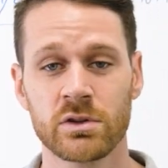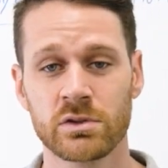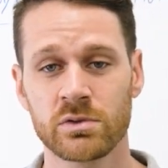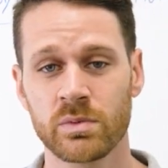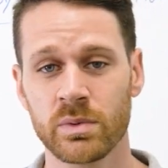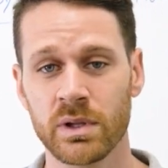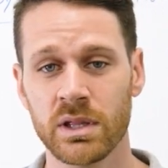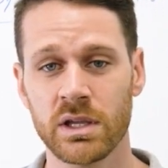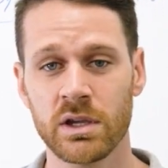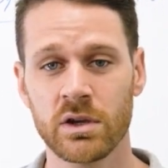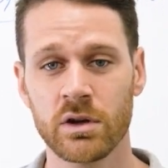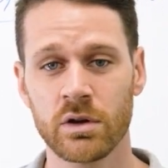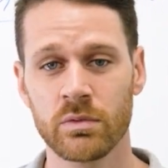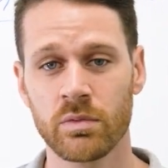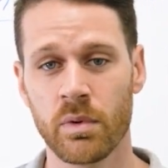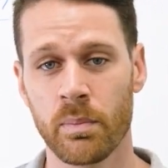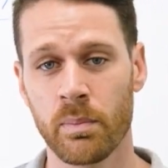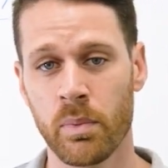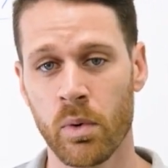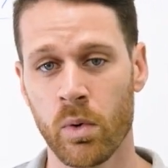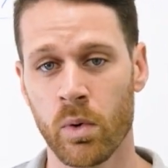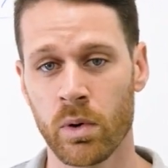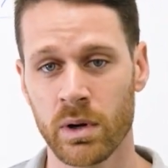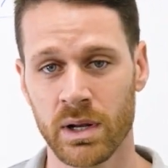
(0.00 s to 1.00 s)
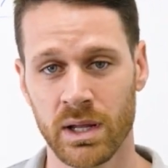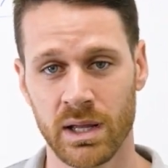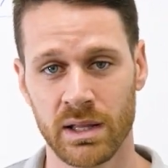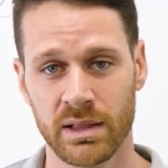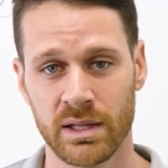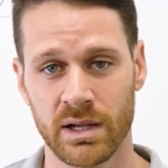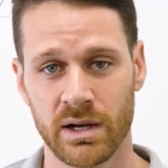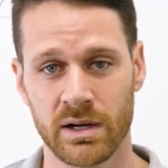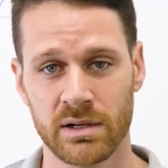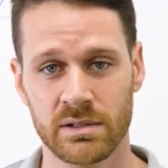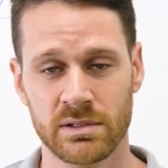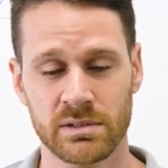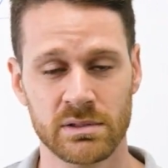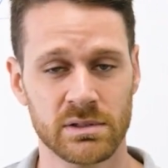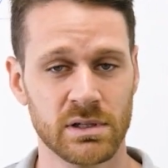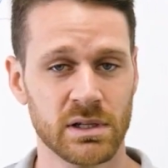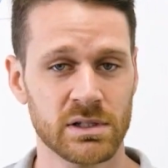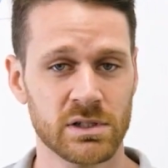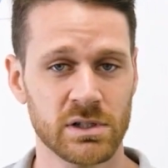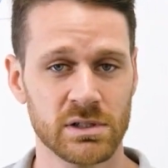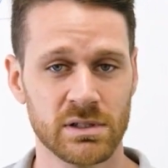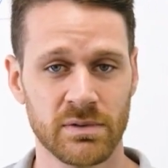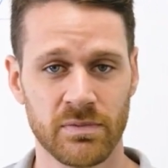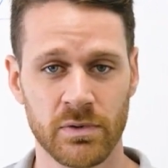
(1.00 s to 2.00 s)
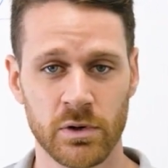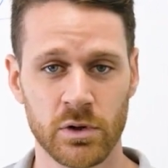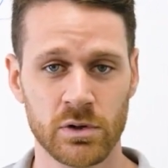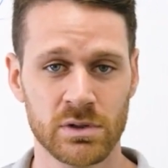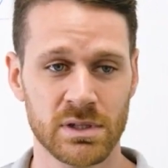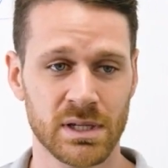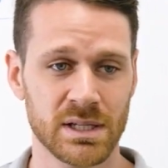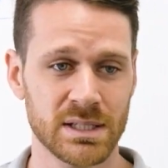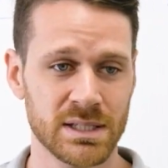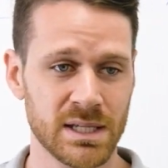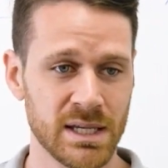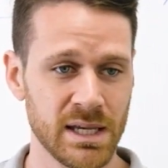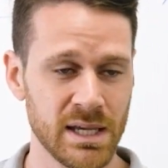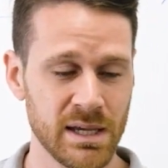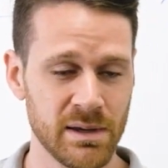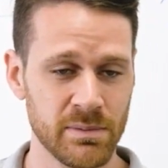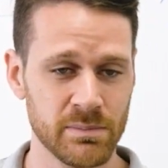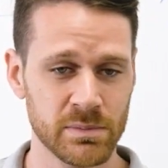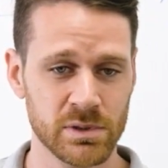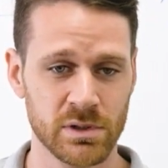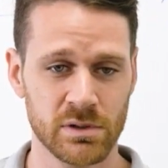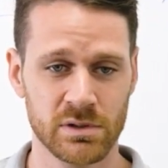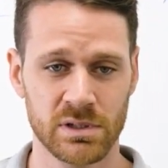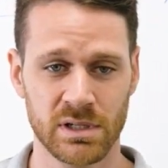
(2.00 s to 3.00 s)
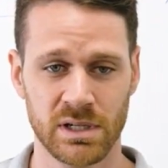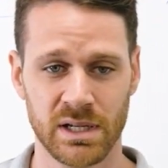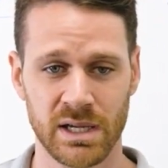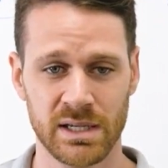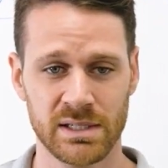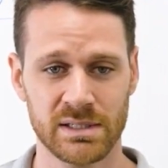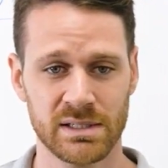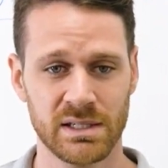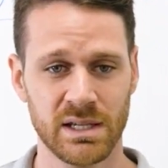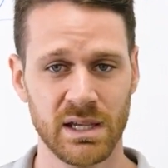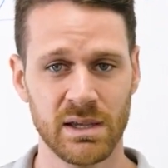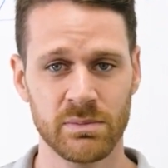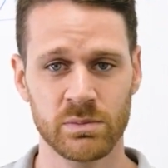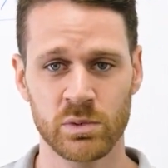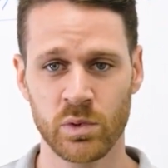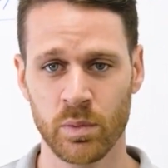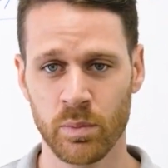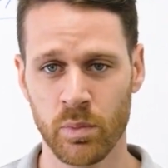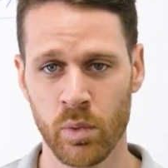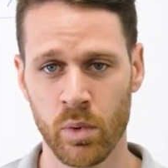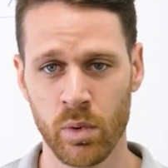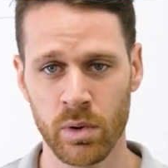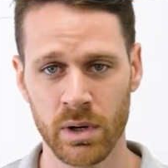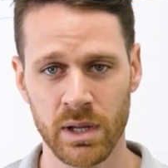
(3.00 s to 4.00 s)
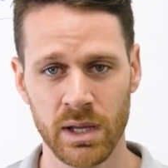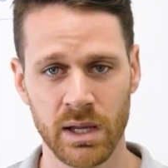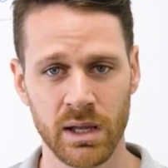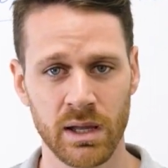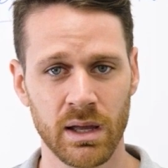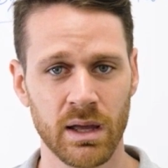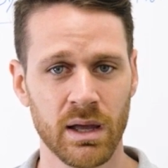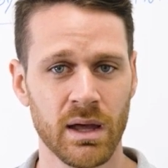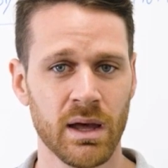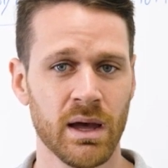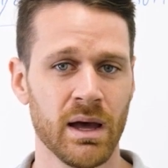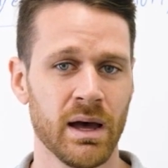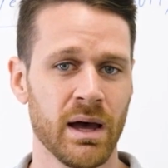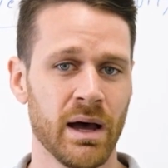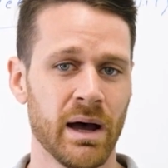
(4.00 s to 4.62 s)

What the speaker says: There's really good reporting in there, such as if you're using Teams, there's a nice Teams reporting,